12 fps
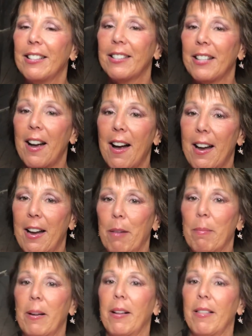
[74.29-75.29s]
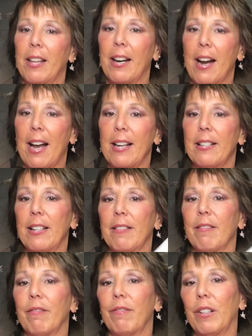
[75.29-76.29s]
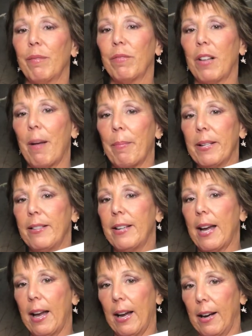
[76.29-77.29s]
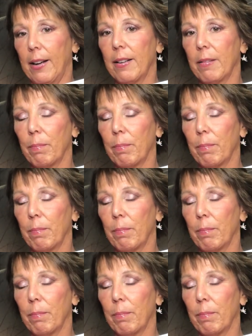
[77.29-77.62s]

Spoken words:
time that I didn't flip-flop a day